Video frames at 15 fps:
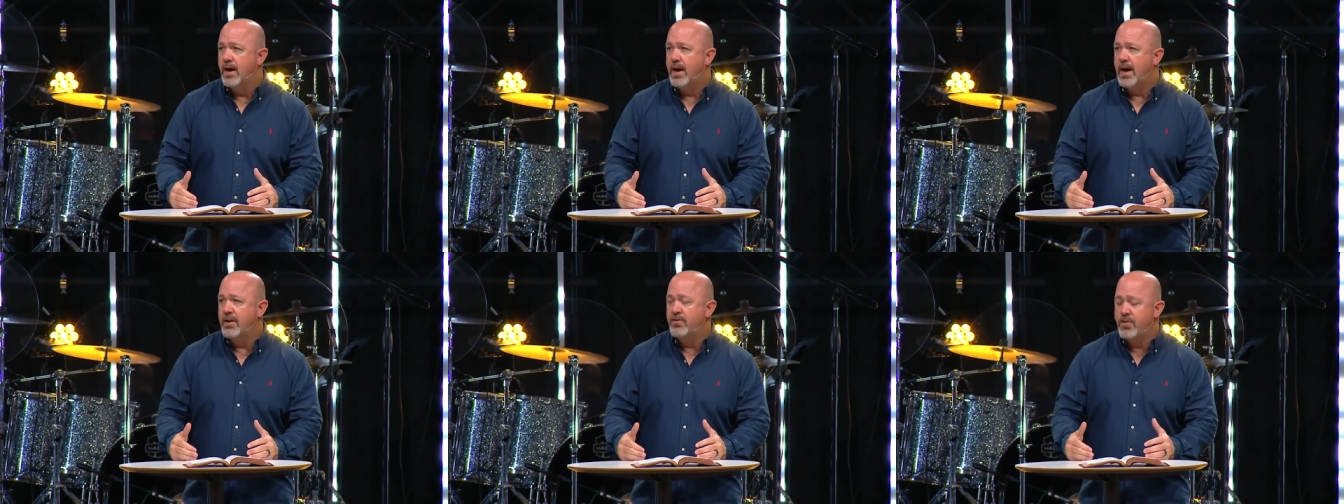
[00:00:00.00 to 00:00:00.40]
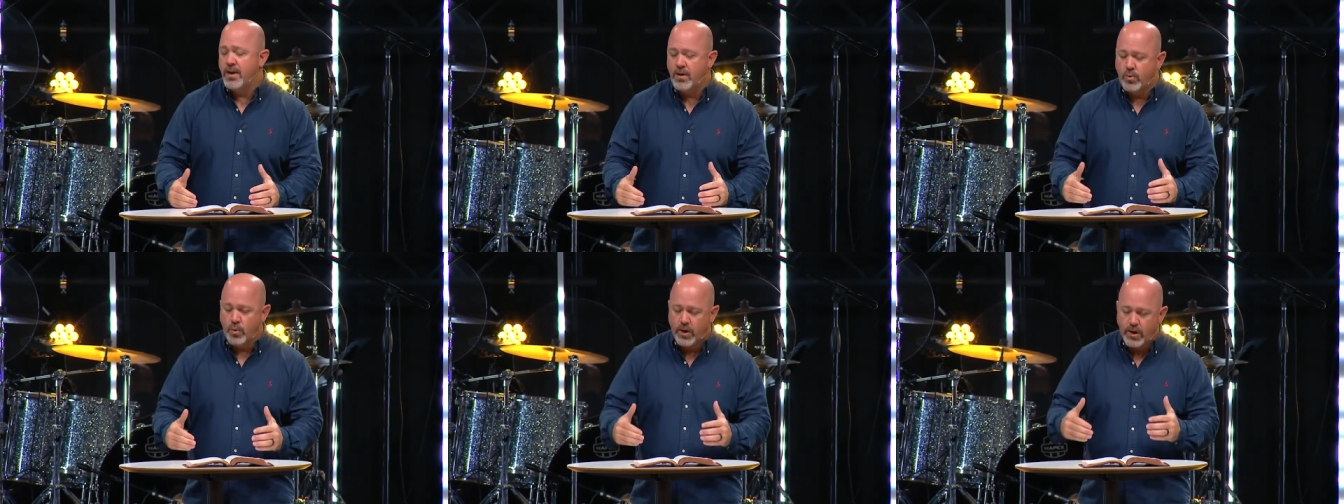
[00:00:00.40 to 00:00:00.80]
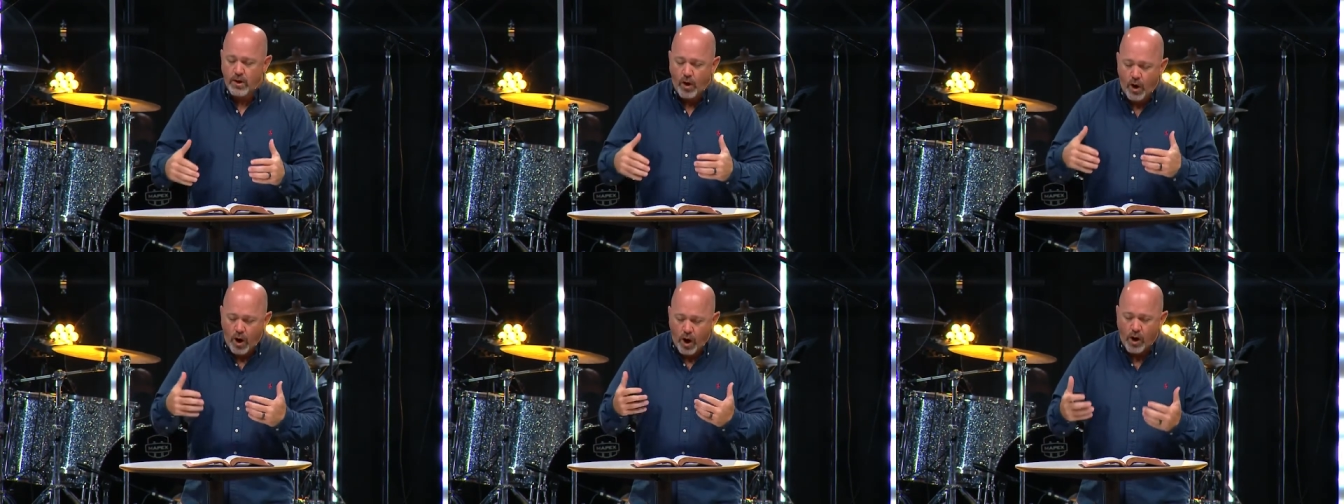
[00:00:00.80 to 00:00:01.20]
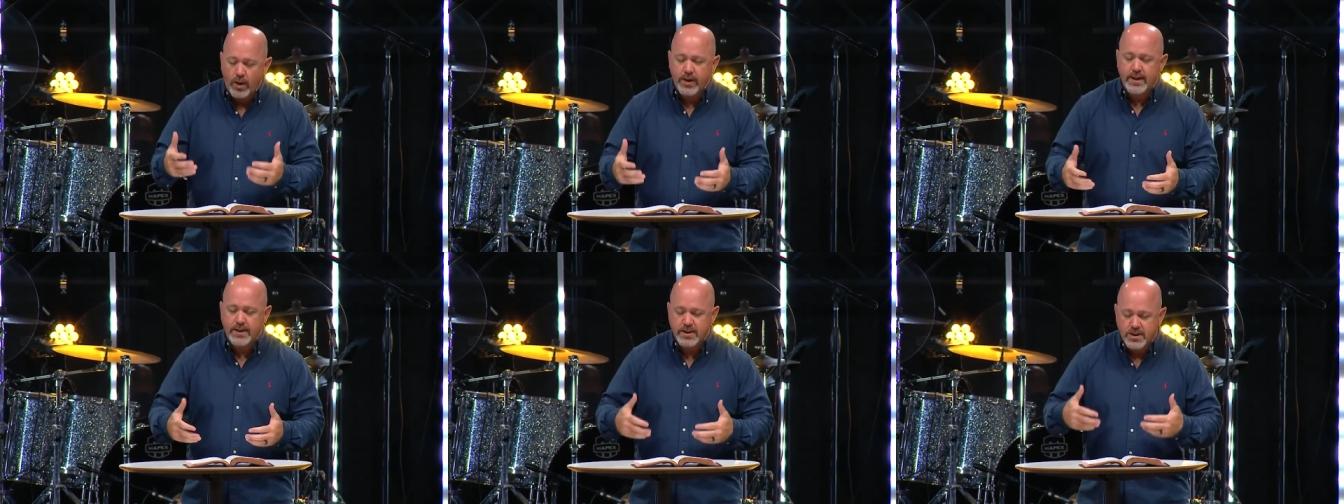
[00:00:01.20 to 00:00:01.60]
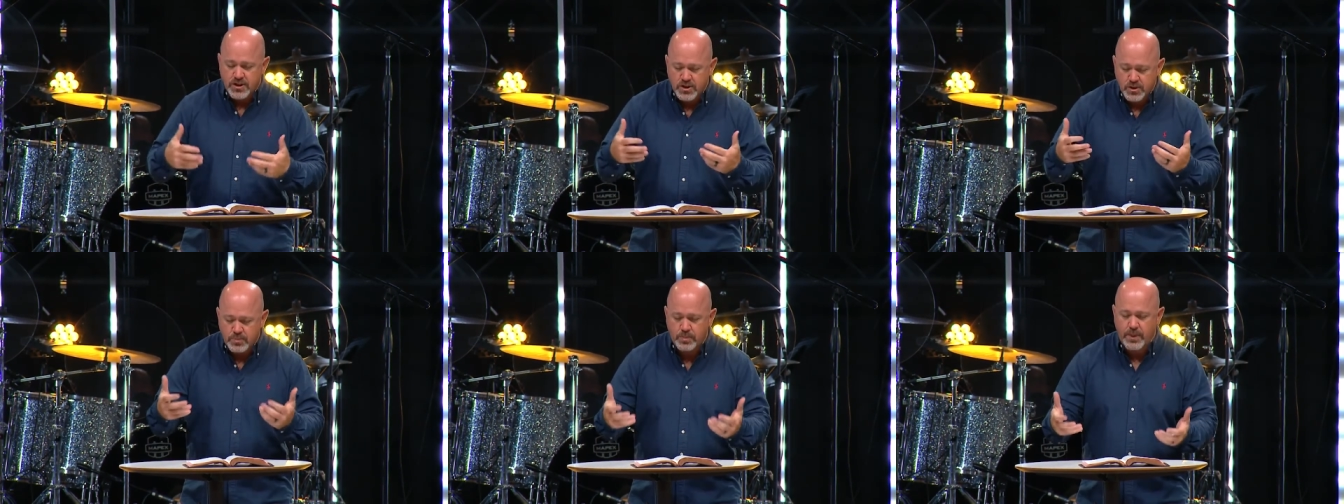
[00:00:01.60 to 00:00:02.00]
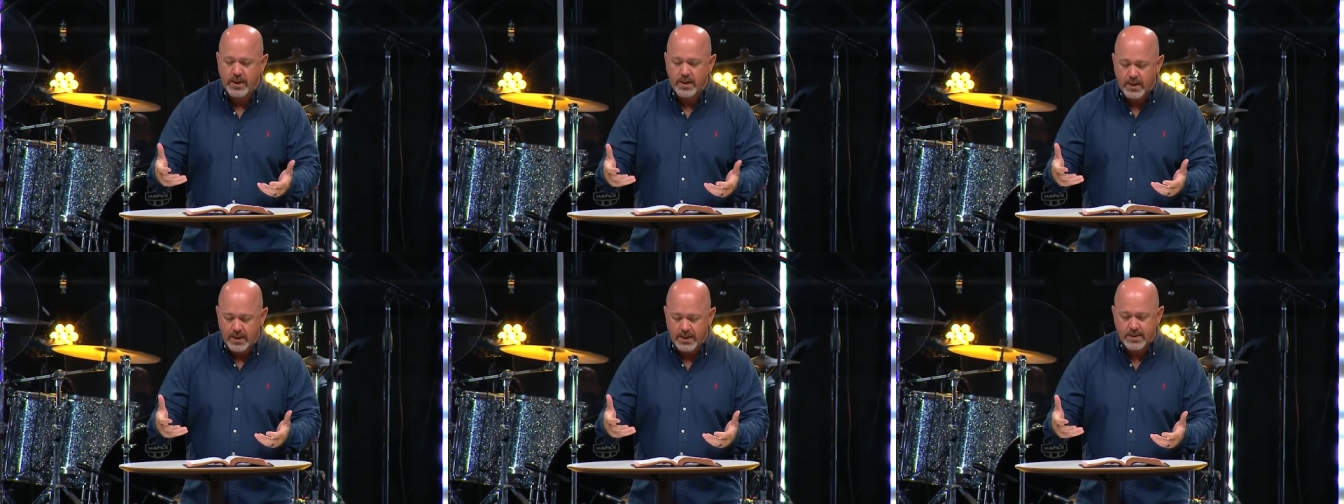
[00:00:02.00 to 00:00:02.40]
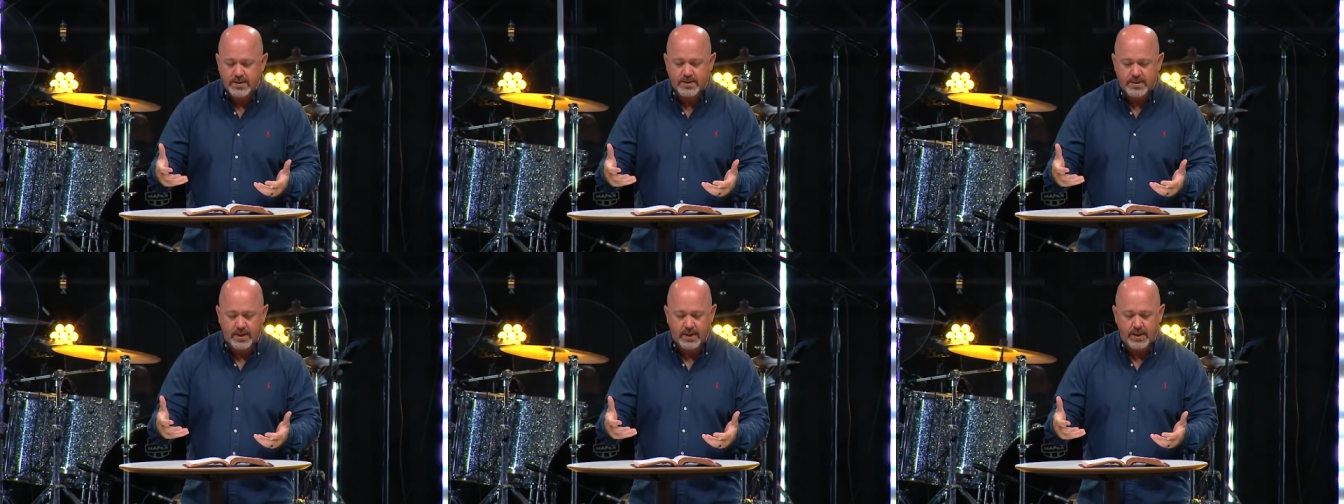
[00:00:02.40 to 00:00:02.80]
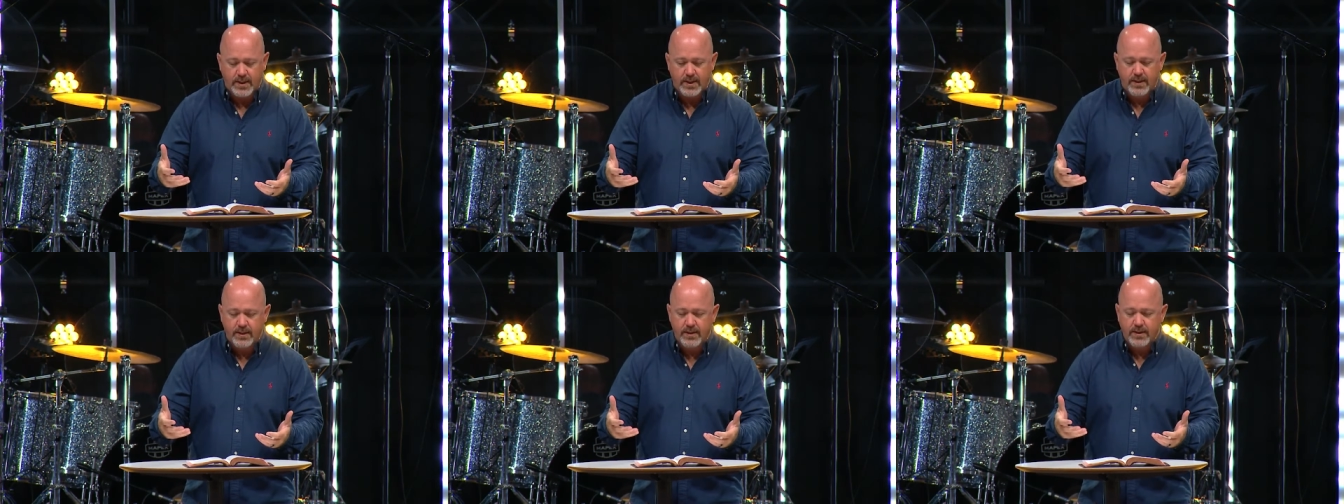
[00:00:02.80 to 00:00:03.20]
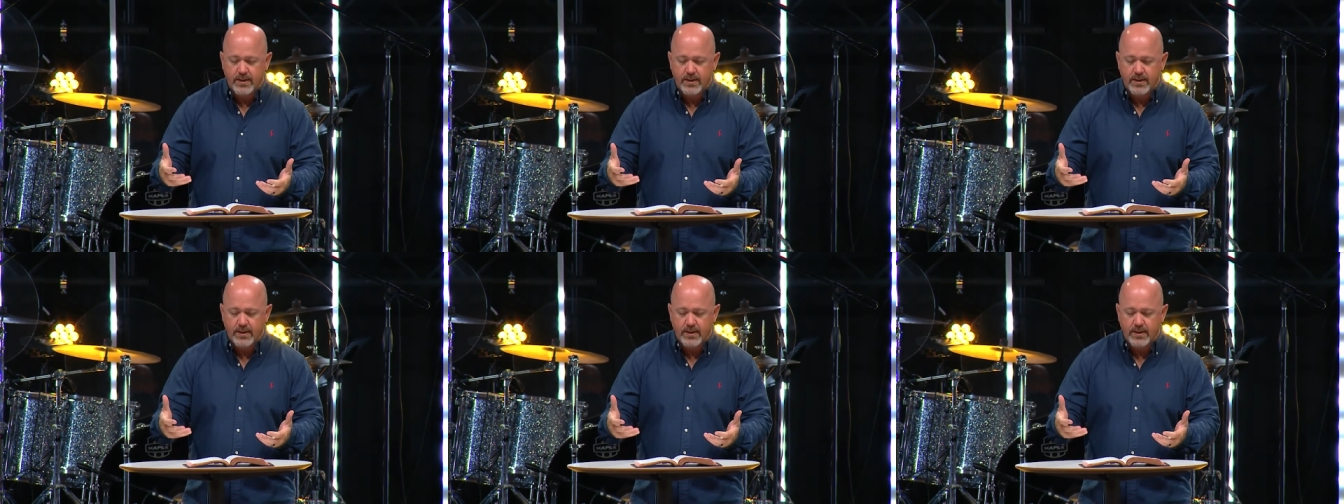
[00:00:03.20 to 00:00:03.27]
I think we're all experiencing